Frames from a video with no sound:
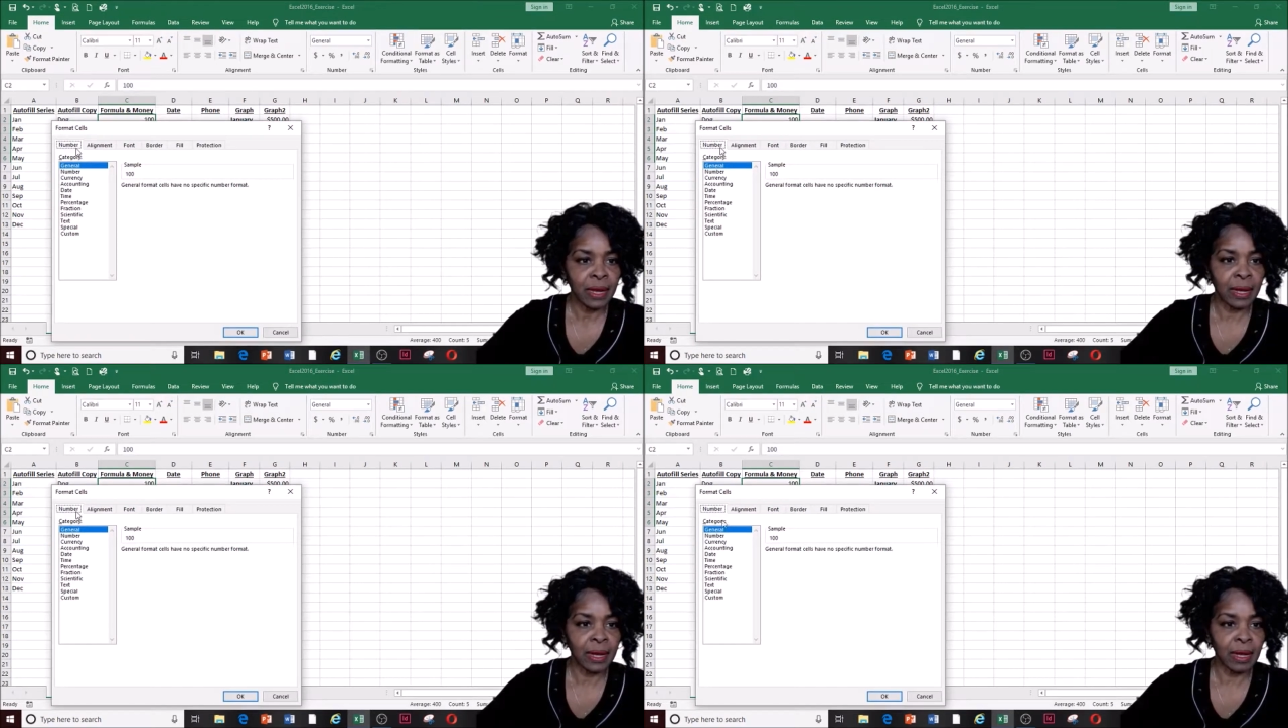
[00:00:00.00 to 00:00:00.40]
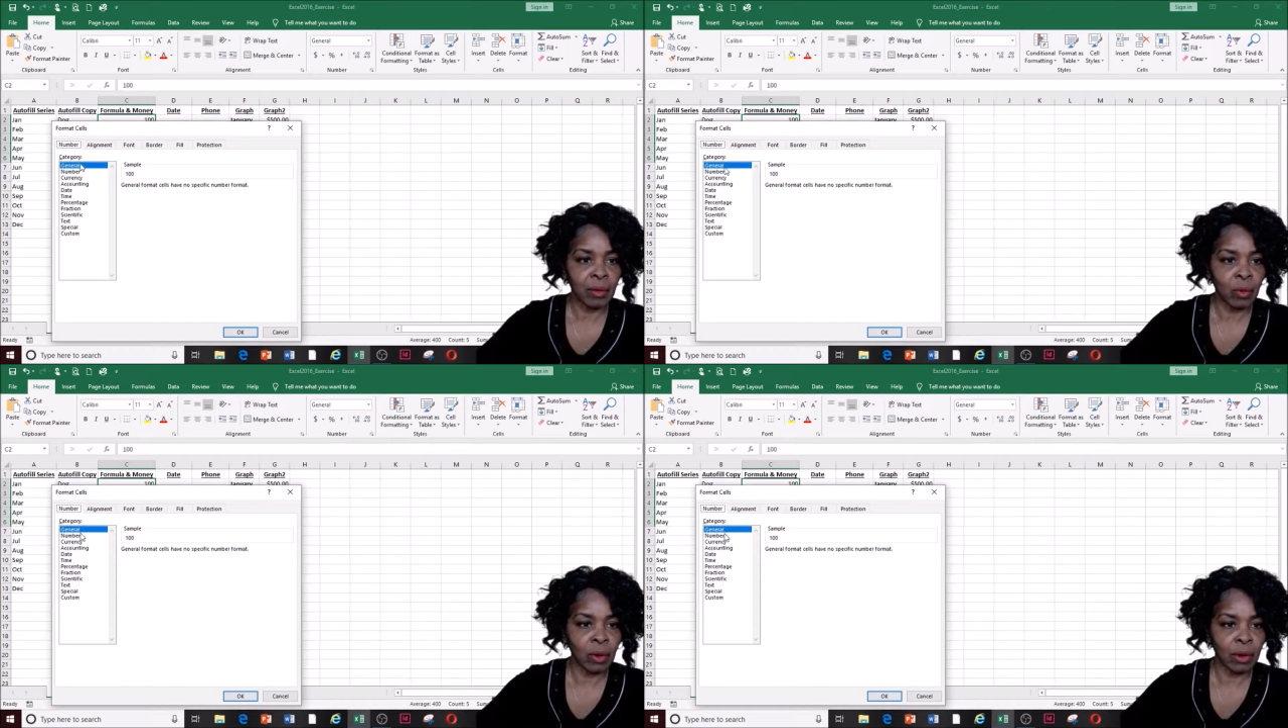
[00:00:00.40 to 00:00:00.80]

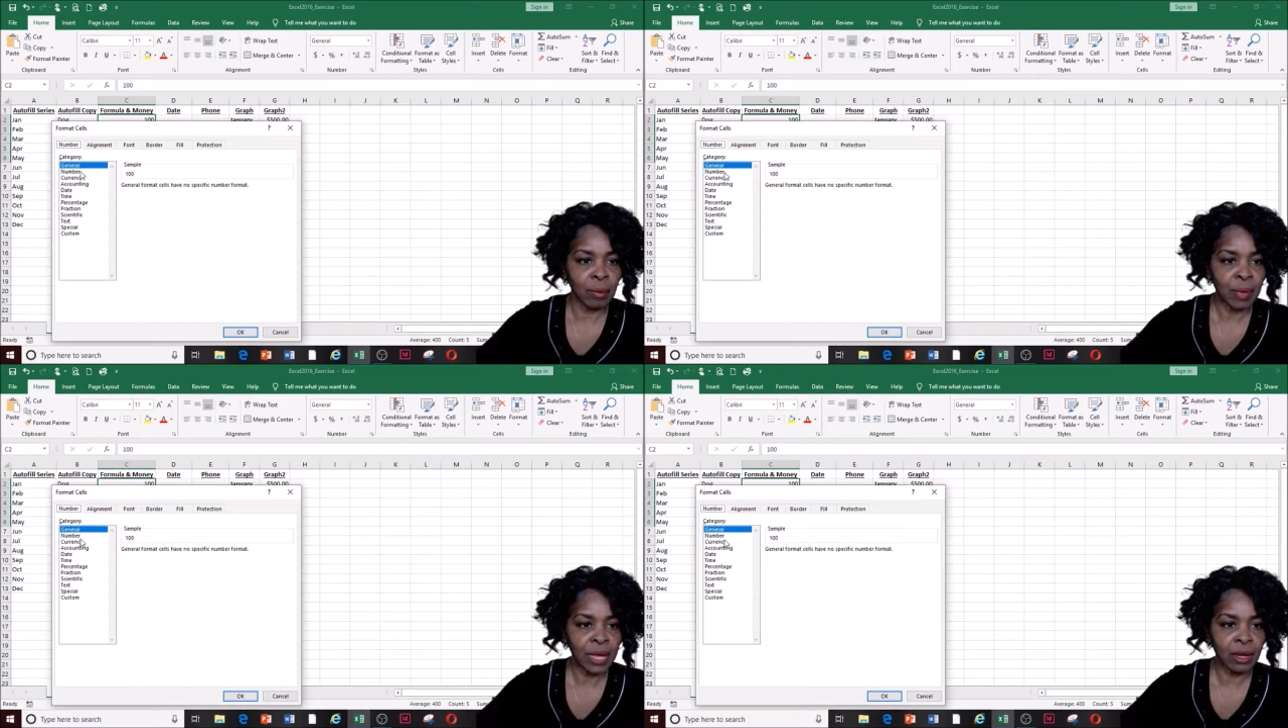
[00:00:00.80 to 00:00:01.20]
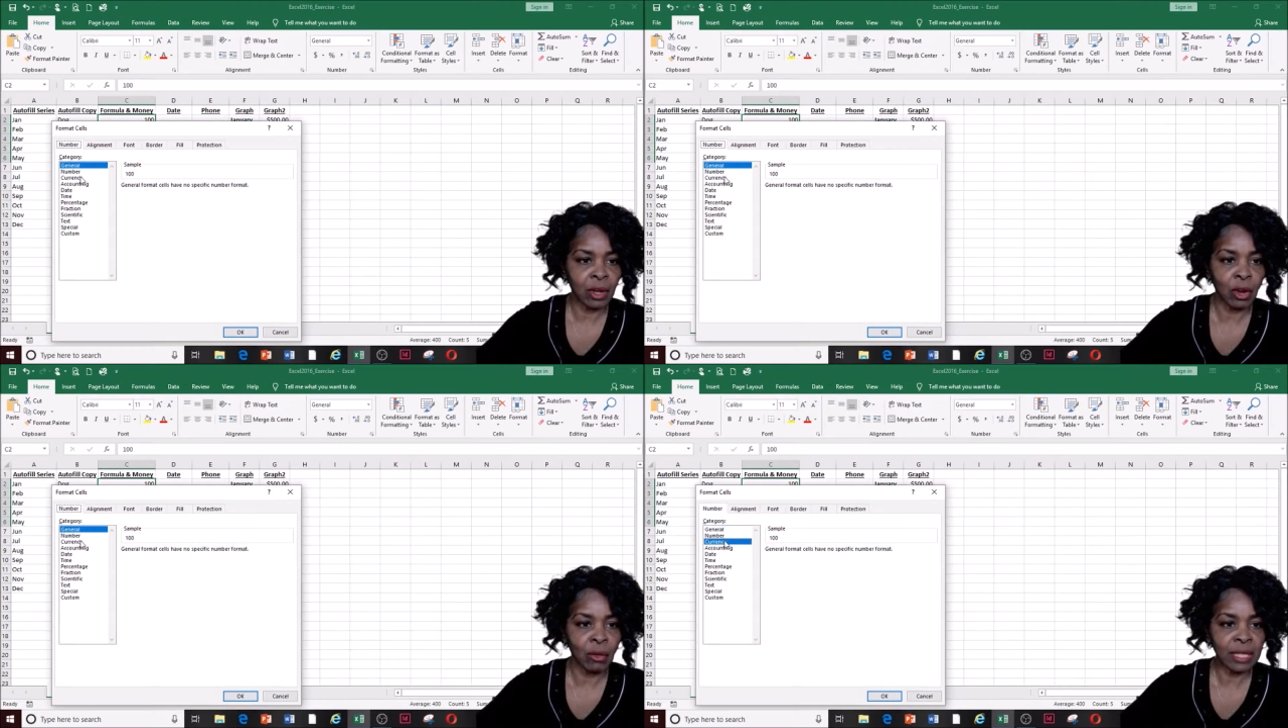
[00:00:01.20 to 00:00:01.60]
We're going to pick
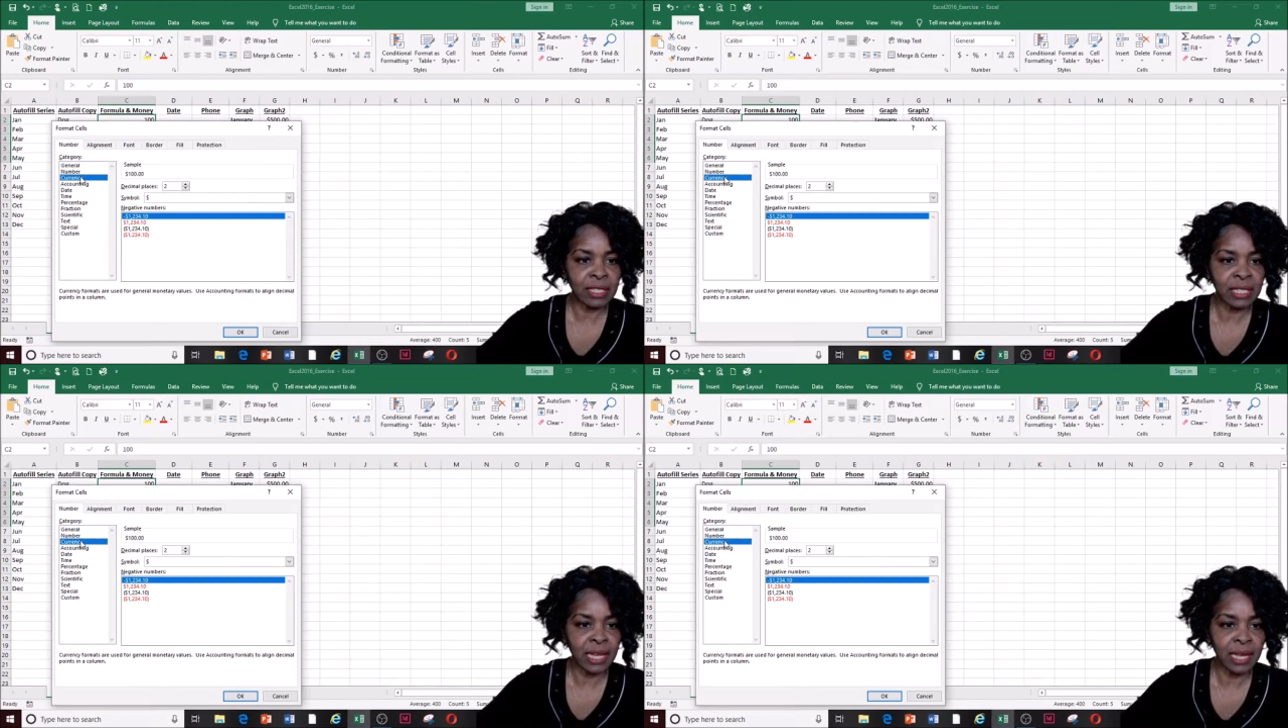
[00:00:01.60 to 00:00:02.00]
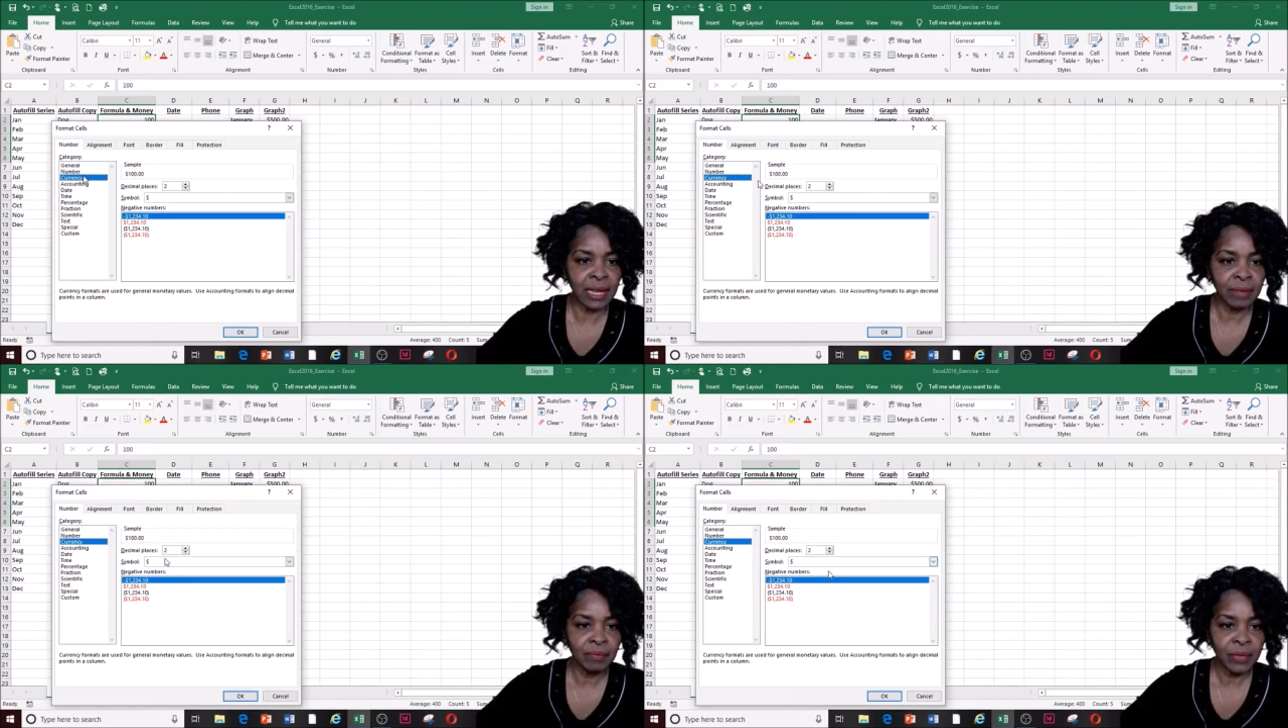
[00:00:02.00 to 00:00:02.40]
currency.